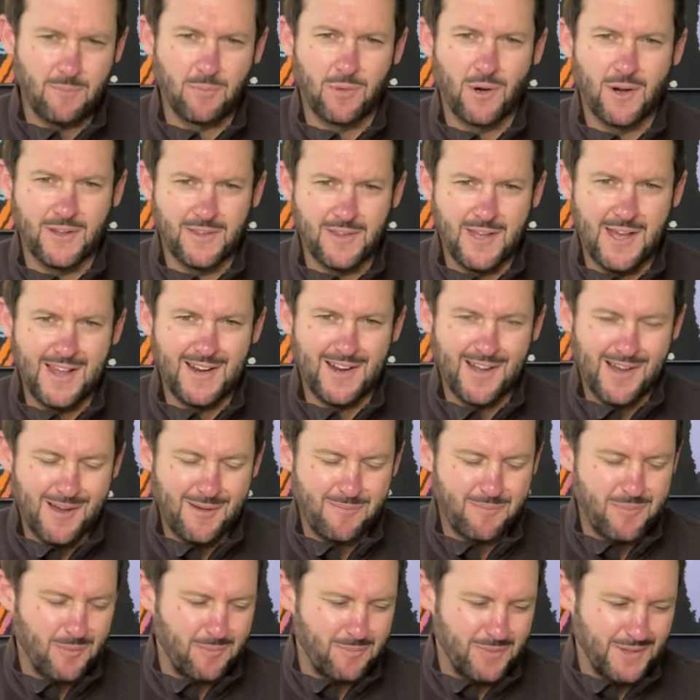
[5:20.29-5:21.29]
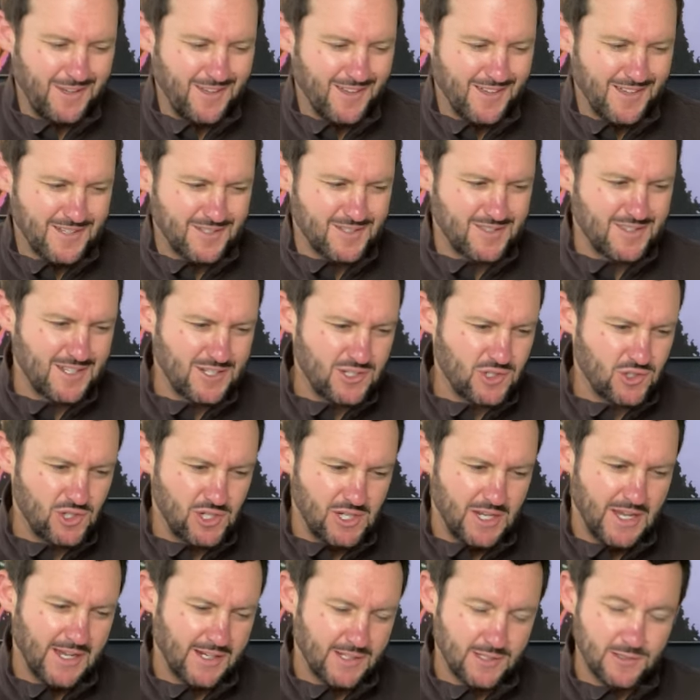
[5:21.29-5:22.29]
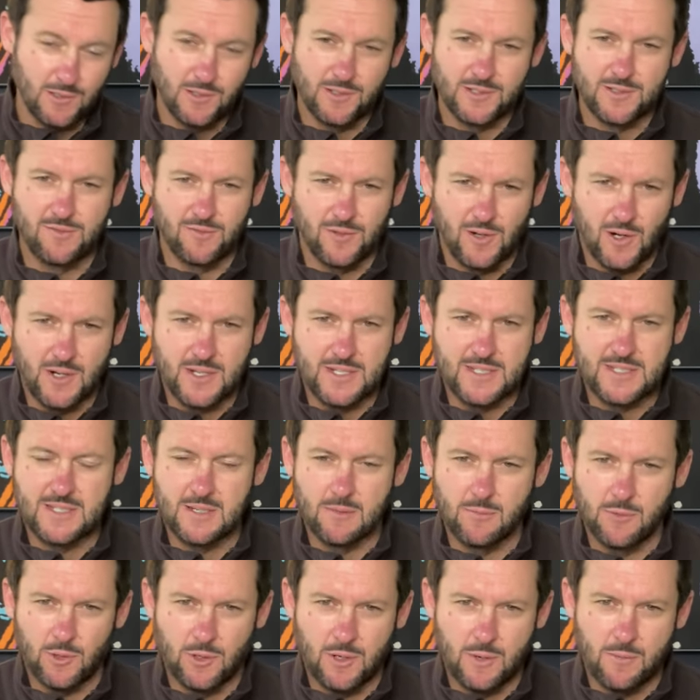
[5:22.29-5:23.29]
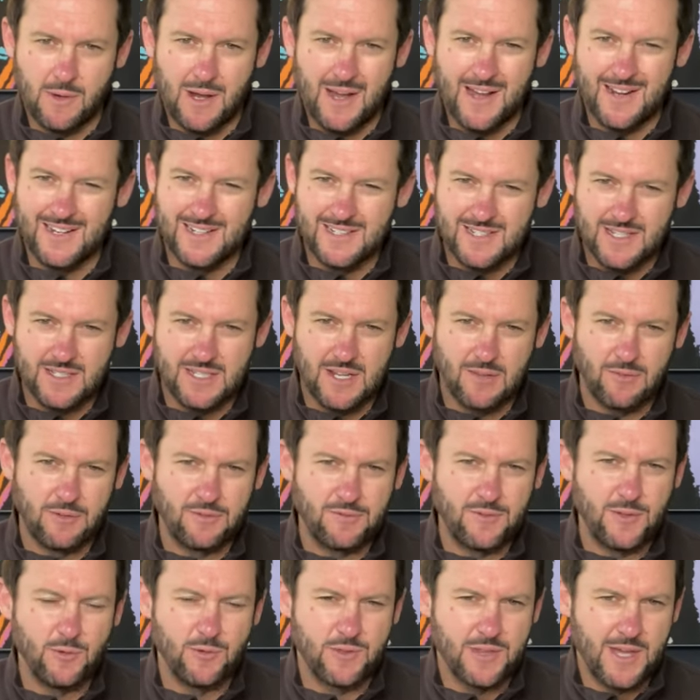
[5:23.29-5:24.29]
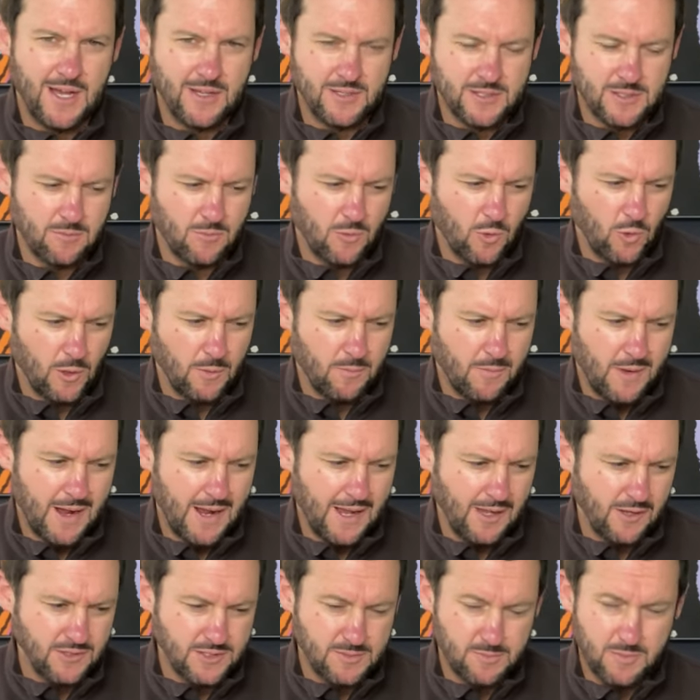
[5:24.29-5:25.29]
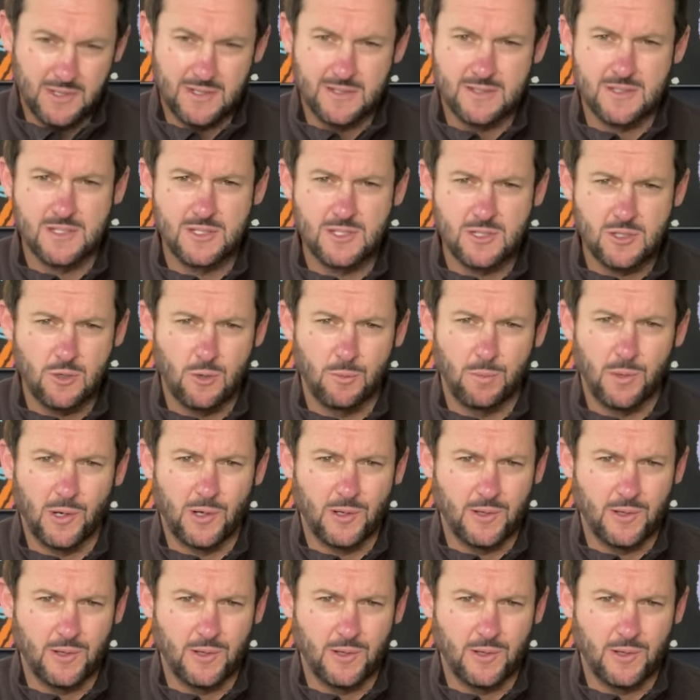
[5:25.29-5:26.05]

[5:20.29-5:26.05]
bring that up because this GX looks very similar to mine. It does have a few thousand more miles, but it's super